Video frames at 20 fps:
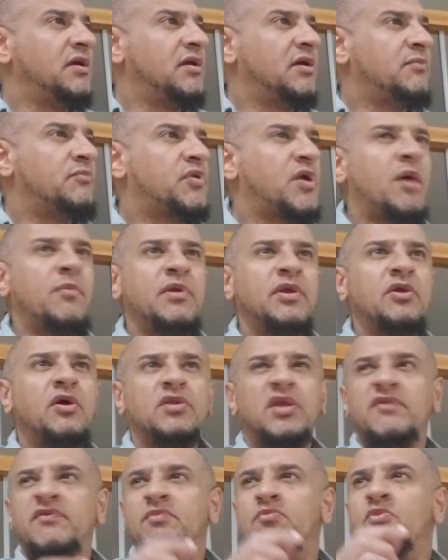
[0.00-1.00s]
probably
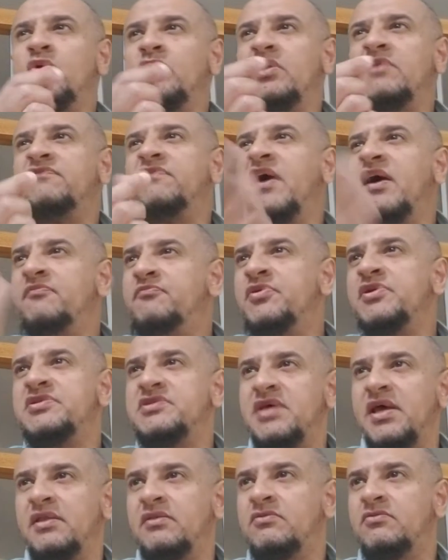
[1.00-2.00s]
not even more than
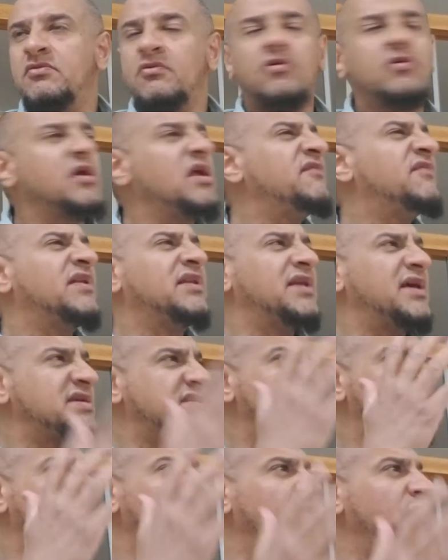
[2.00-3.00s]
5%, or even
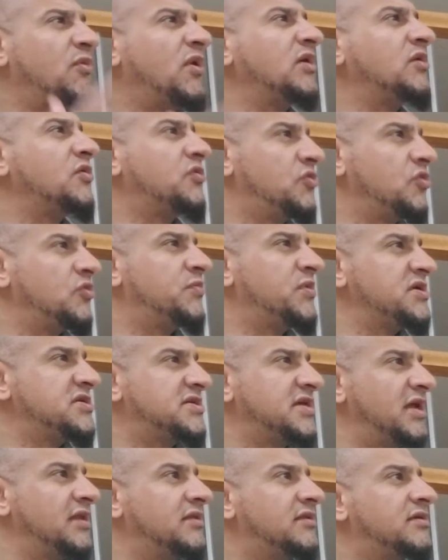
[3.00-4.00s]
less, maybe 1 or
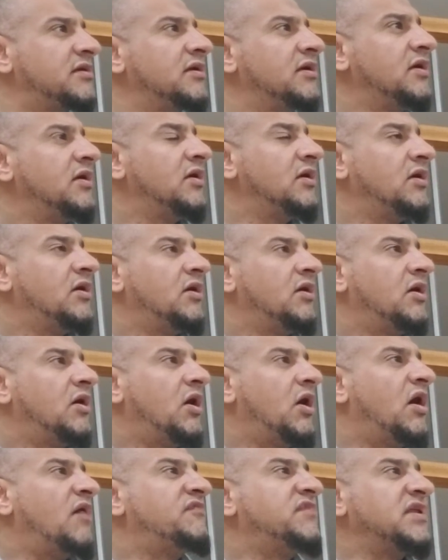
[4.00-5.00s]
2%
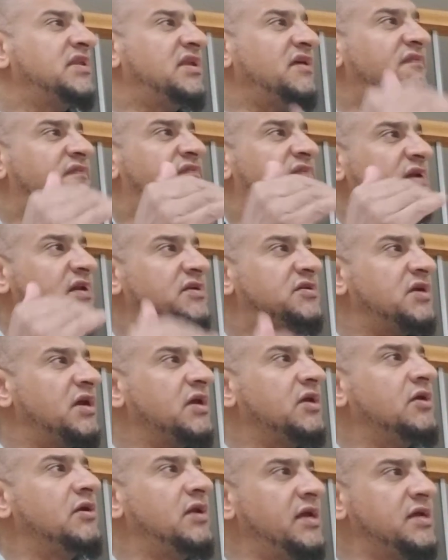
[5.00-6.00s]
of the different
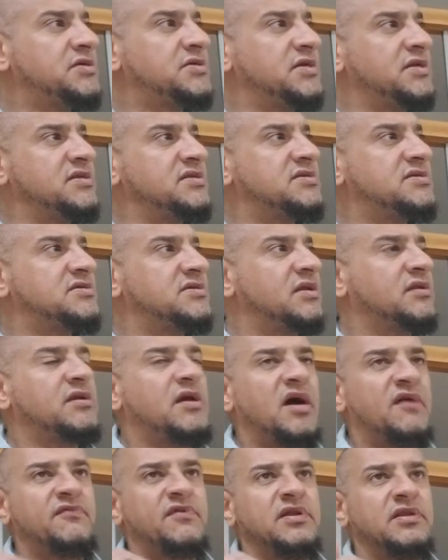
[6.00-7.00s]
regulations that
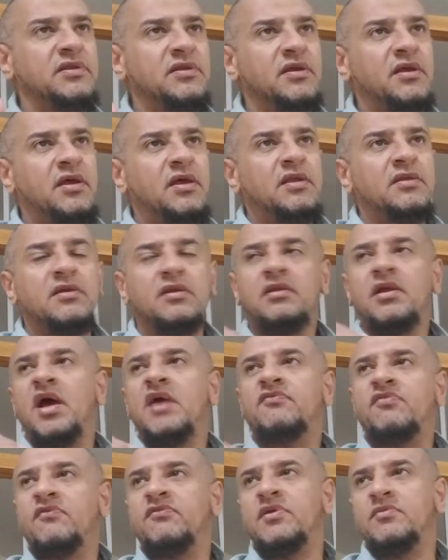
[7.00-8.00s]
govern the
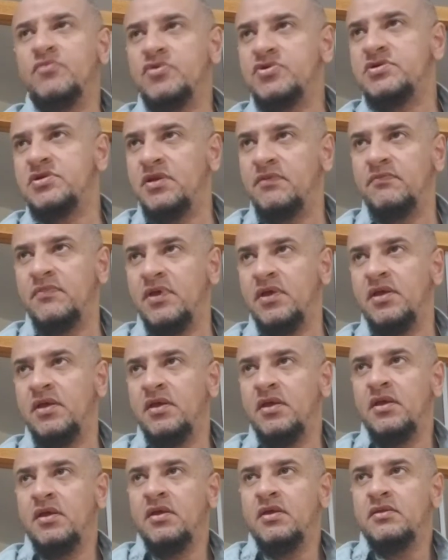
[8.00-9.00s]
life of the Muslim.
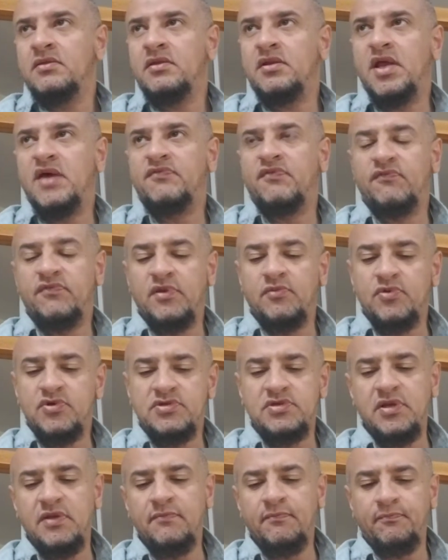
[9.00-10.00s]
The life of the
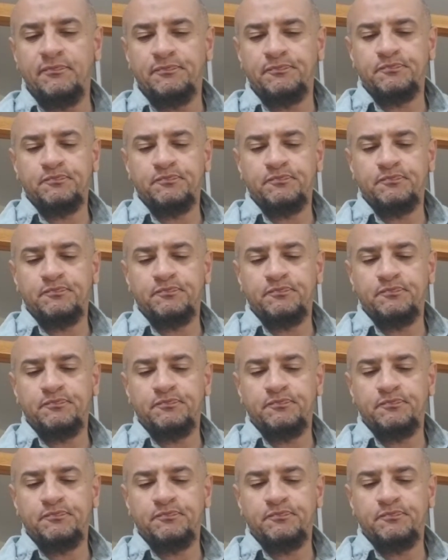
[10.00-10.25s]
Muslim